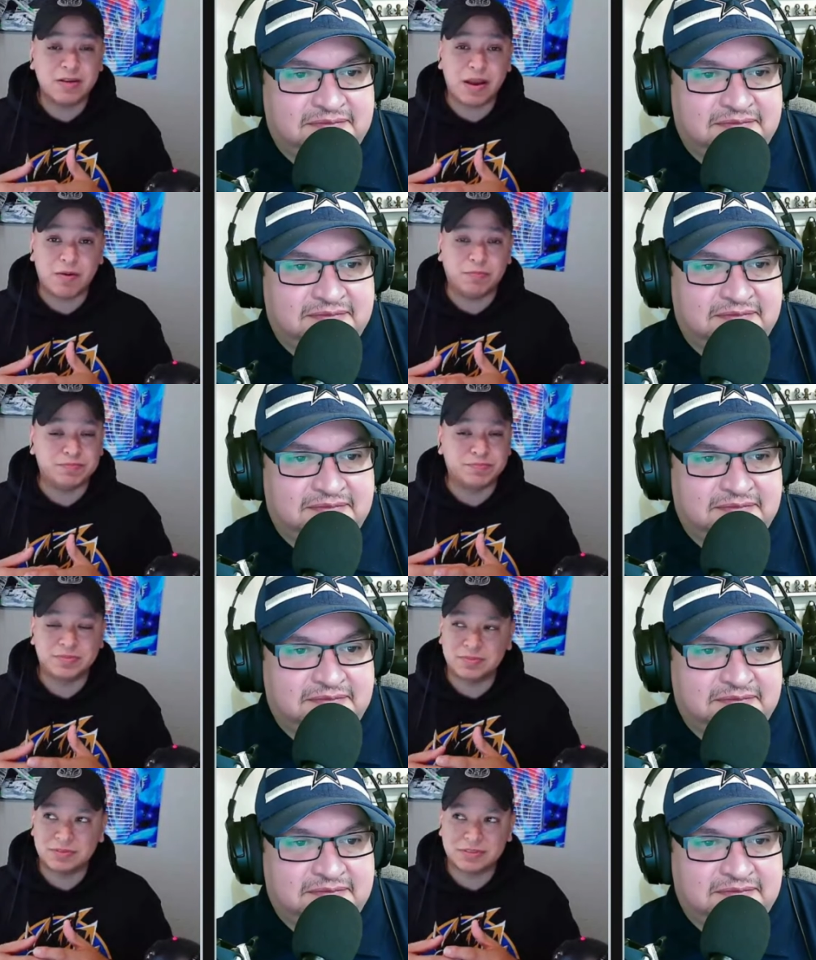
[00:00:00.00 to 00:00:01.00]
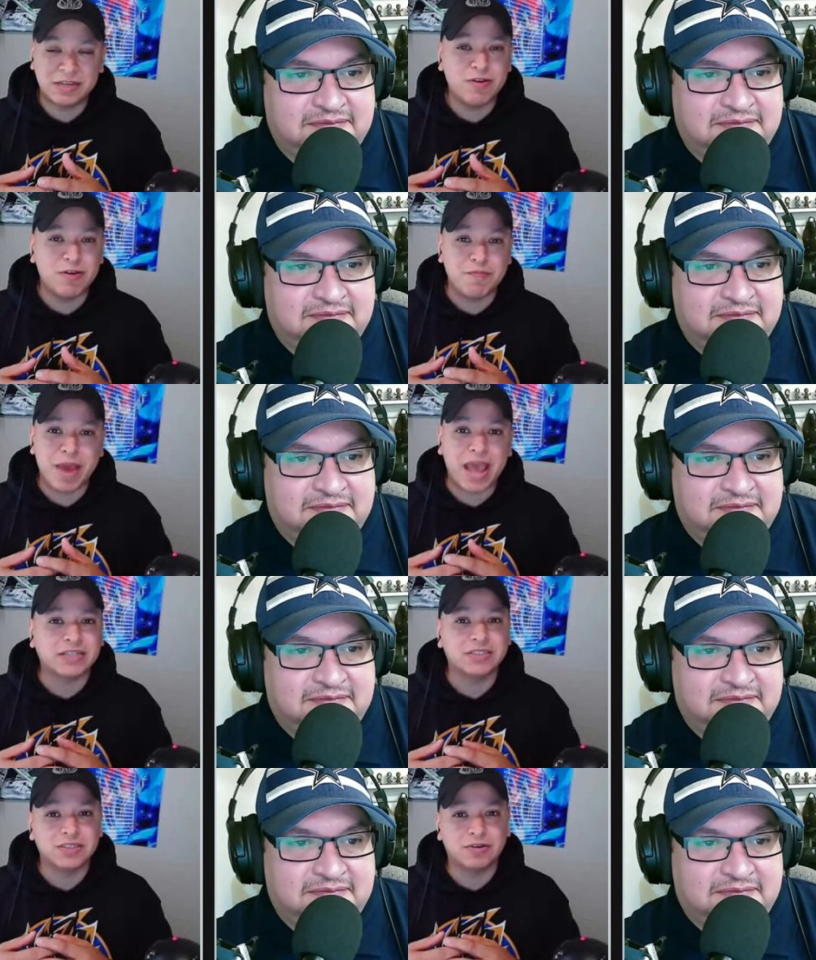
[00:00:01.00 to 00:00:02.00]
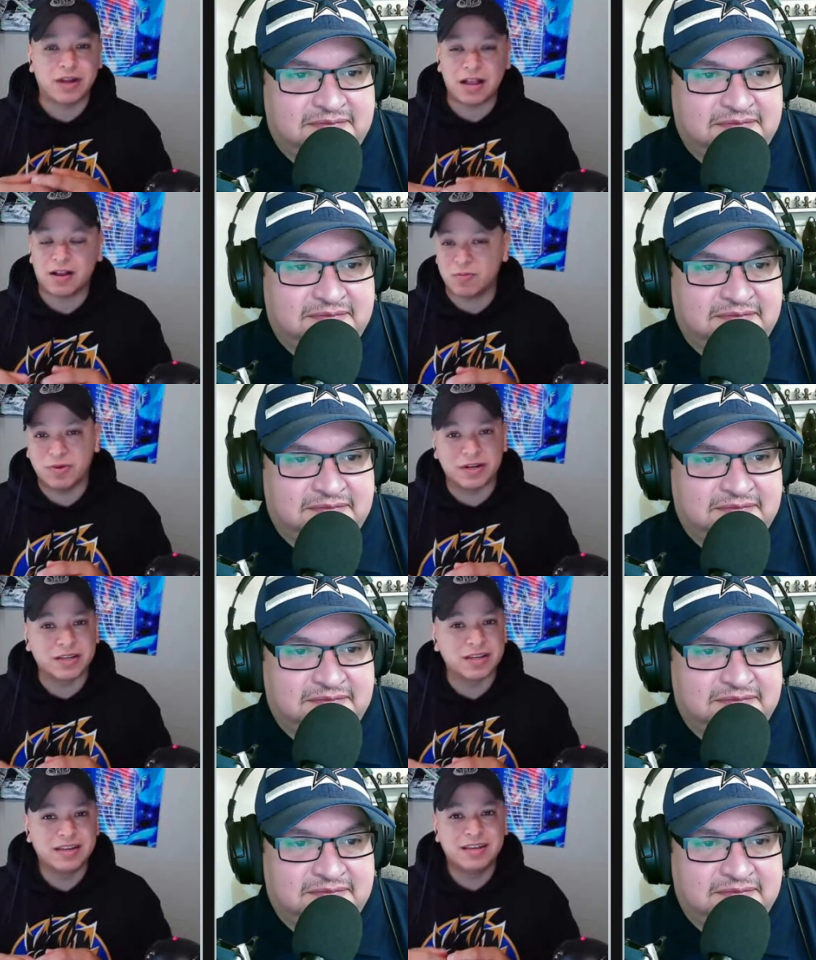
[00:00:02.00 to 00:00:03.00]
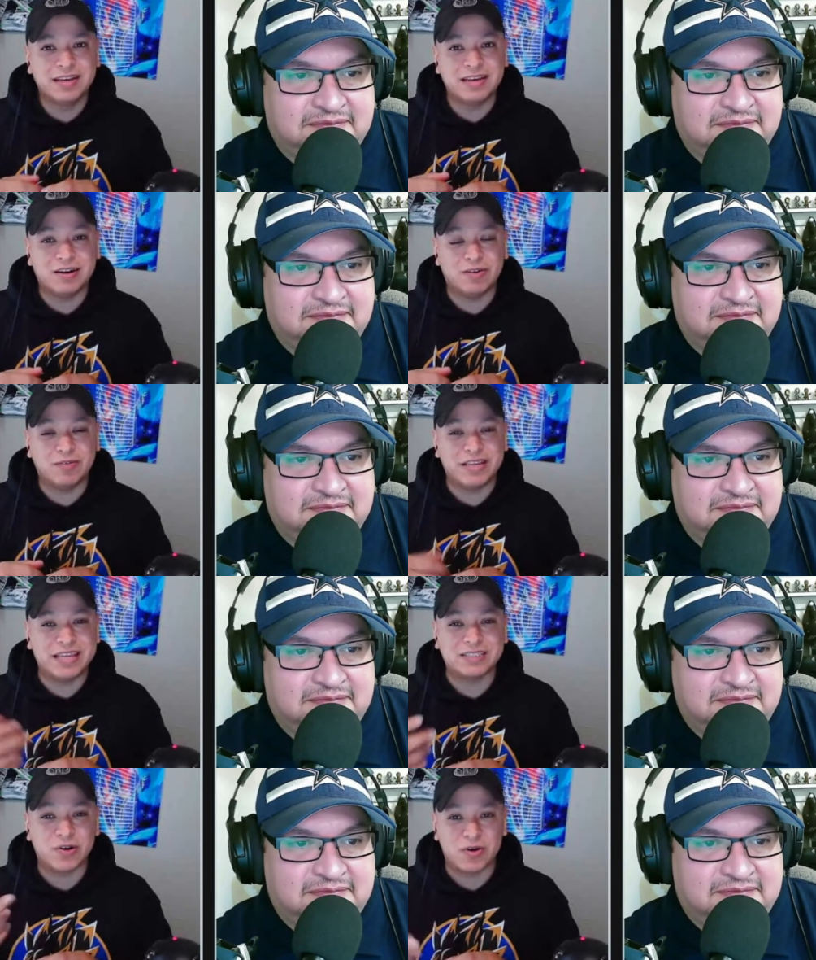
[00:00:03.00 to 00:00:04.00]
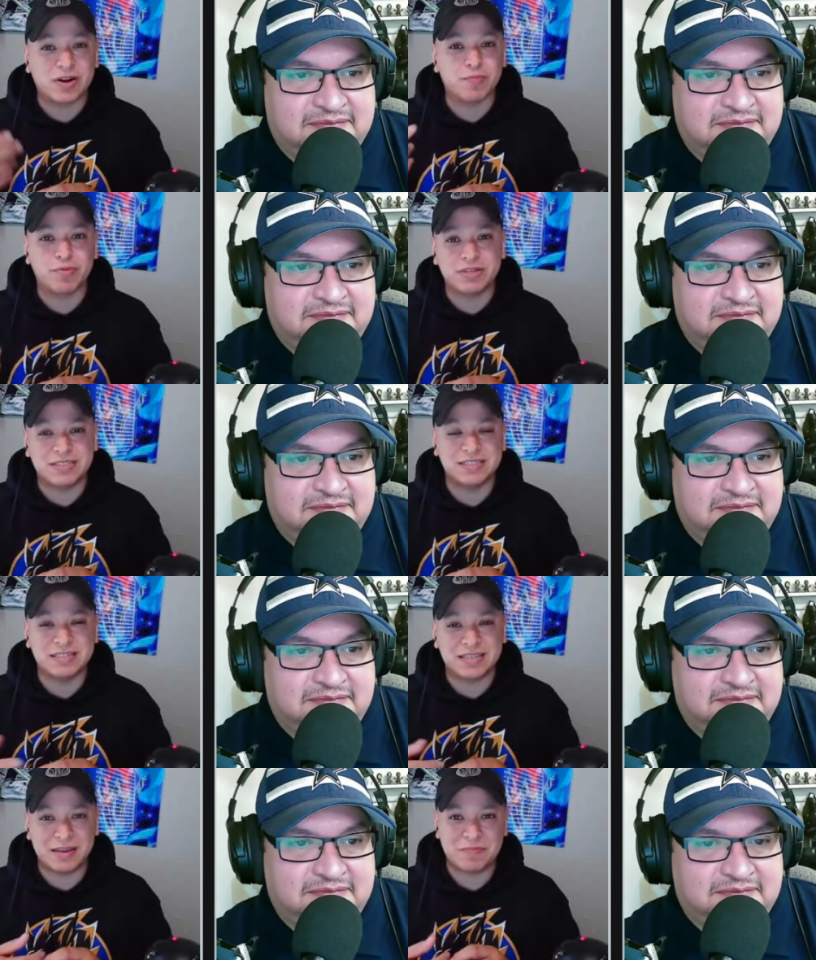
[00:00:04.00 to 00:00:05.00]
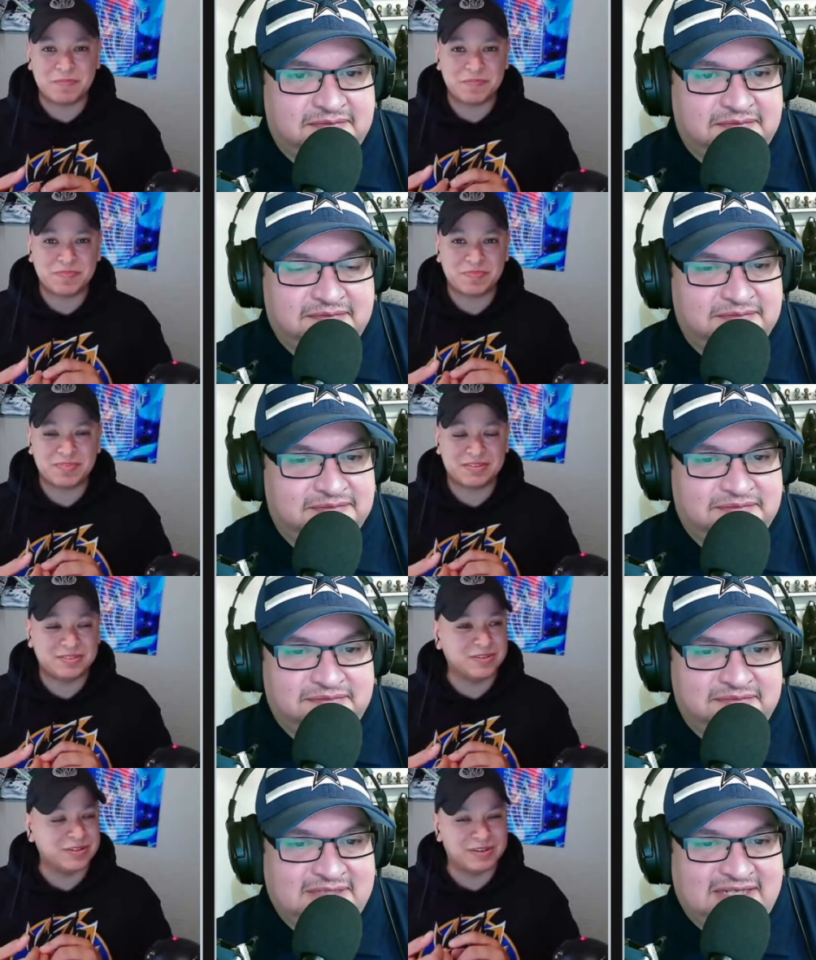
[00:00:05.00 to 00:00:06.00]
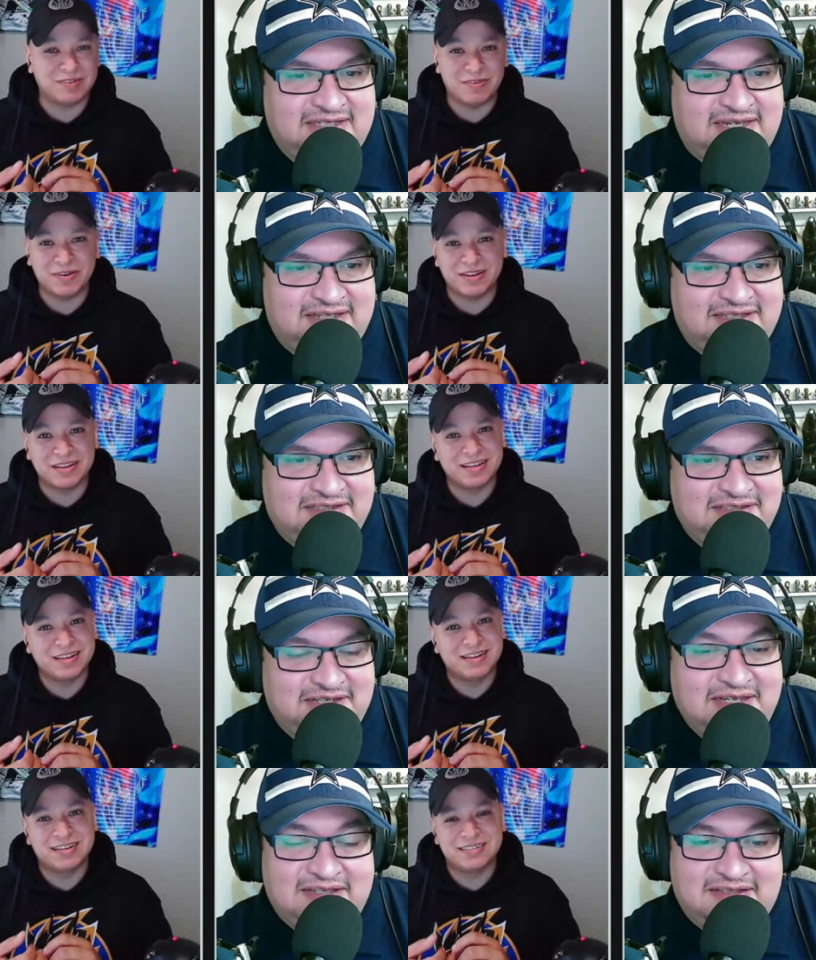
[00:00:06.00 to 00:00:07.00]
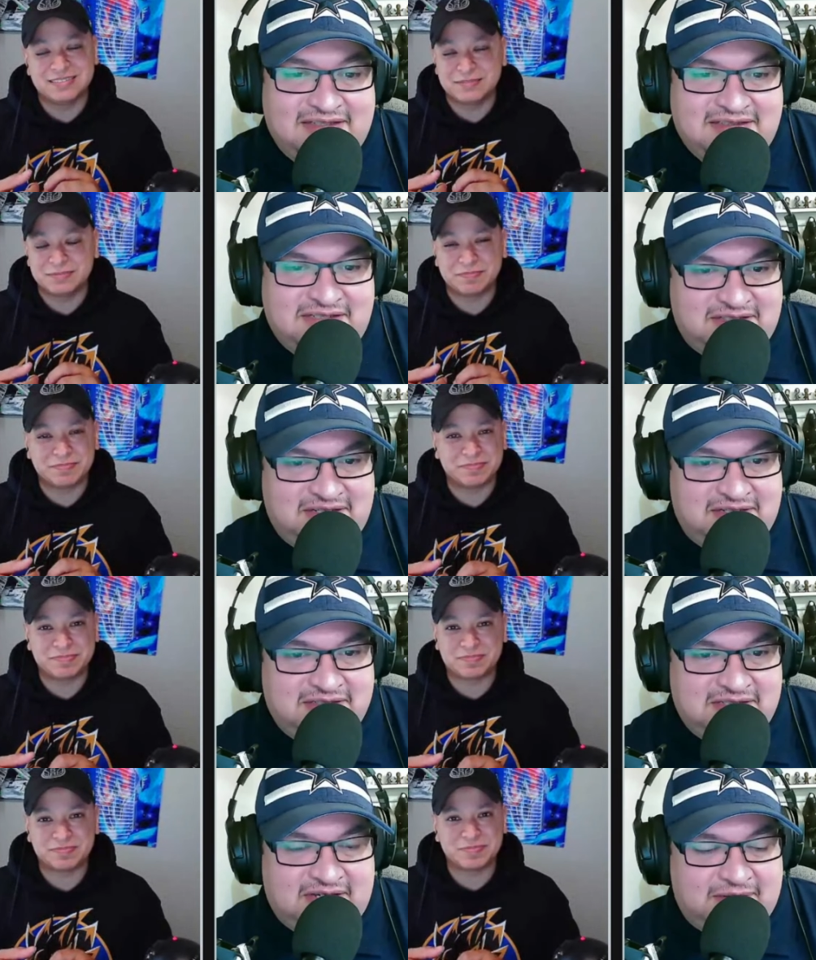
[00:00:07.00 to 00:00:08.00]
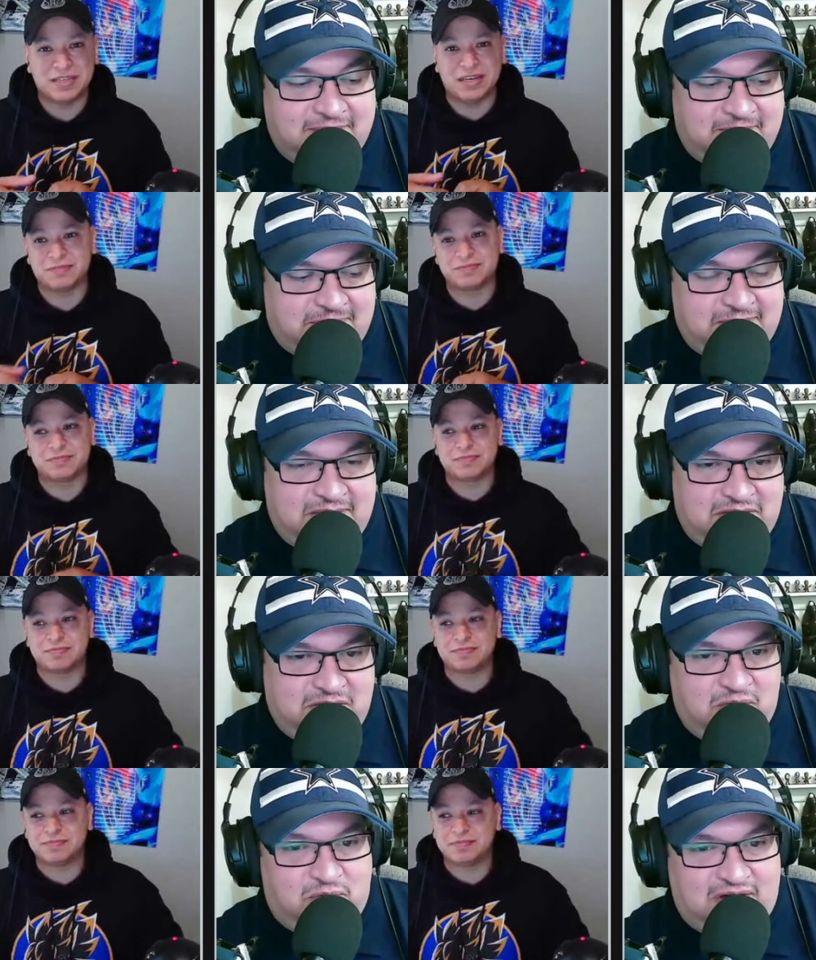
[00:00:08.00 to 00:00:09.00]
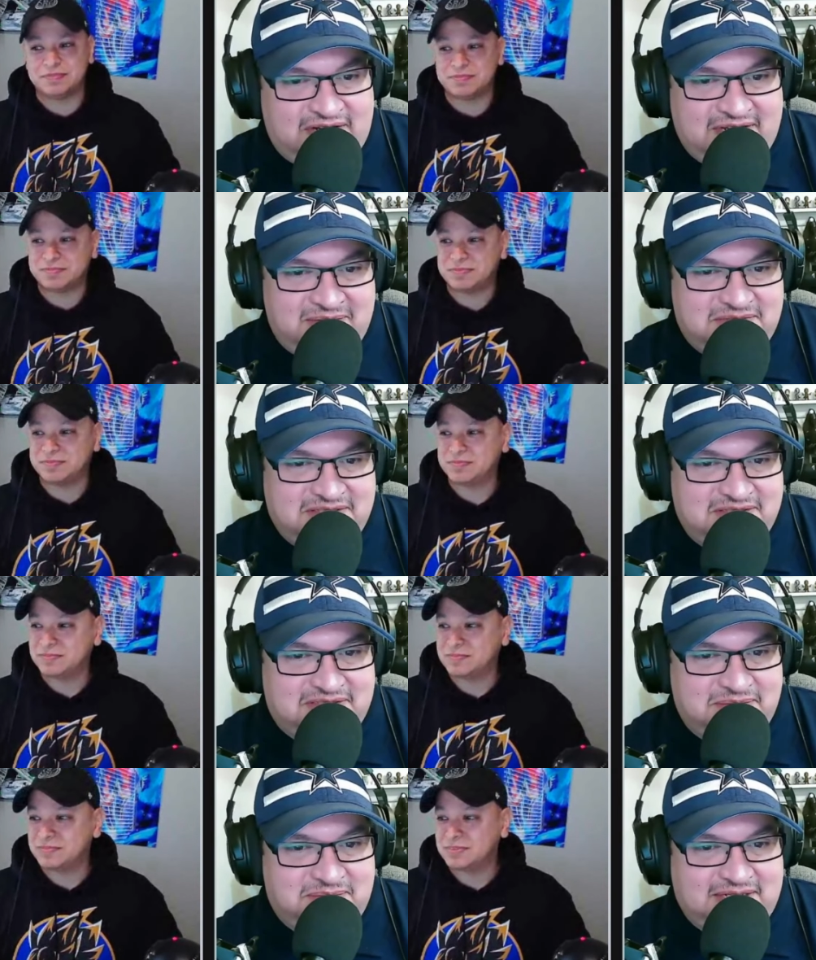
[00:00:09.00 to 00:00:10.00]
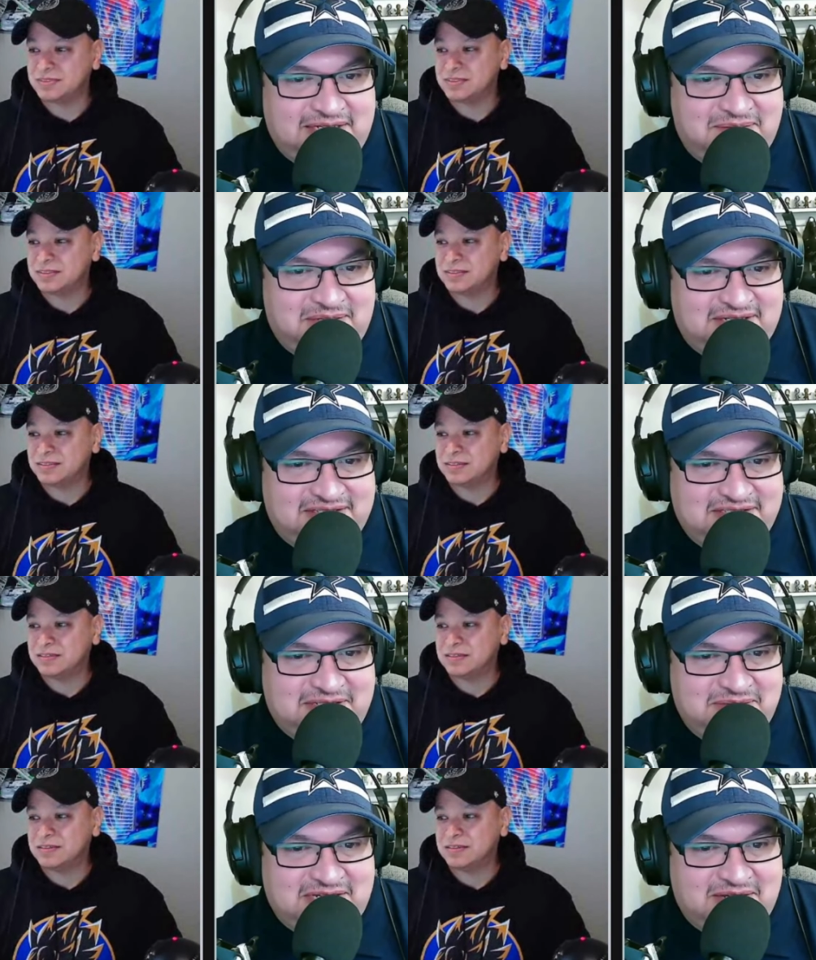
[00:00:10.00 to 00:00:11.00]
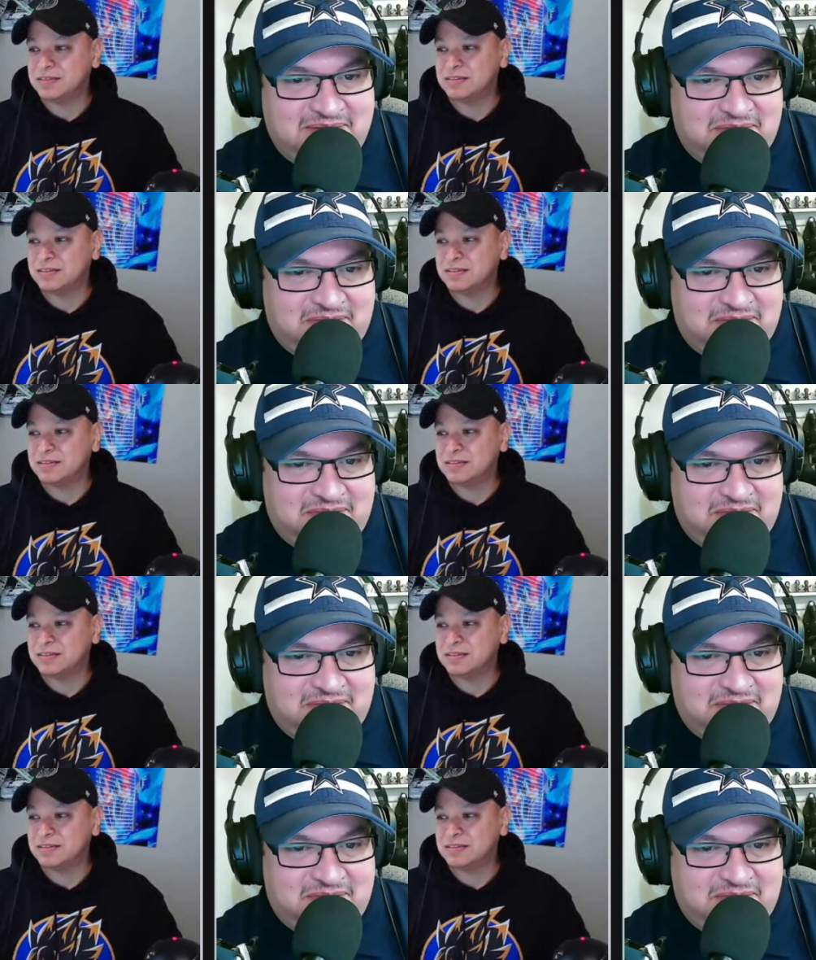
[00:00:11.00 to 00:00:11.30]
Speaker 1: can you help? Can you imagine Joe? Knock on wood. You know he gets hurt in a preseason game.
Speaker 2: Good yeah, that's that's the thing is that yeah. you want him to to play, but at the same time,